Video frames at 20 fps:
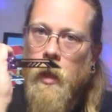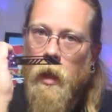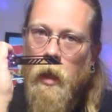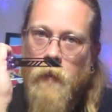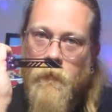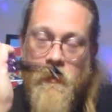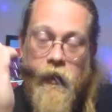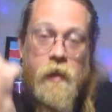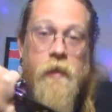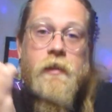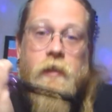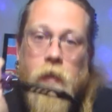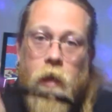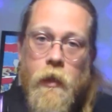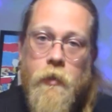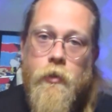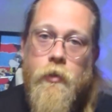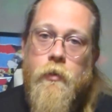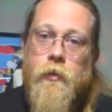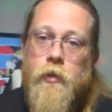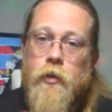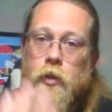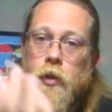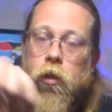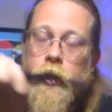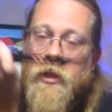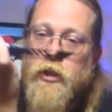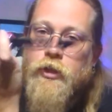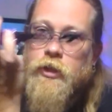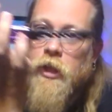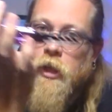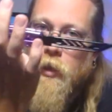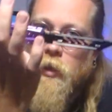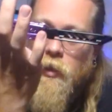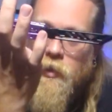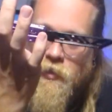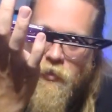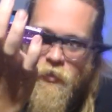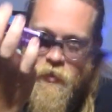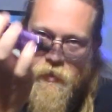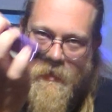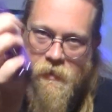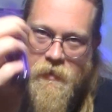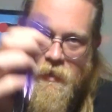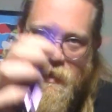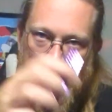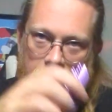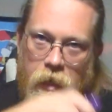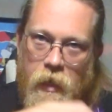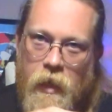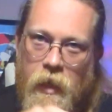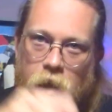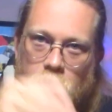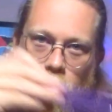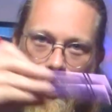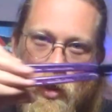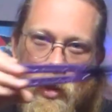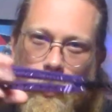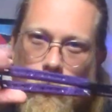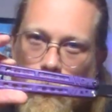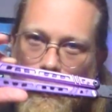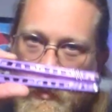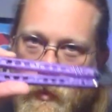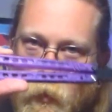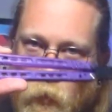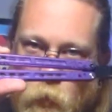If it is a lot to you, then you're going to cherish this thing and you're going to really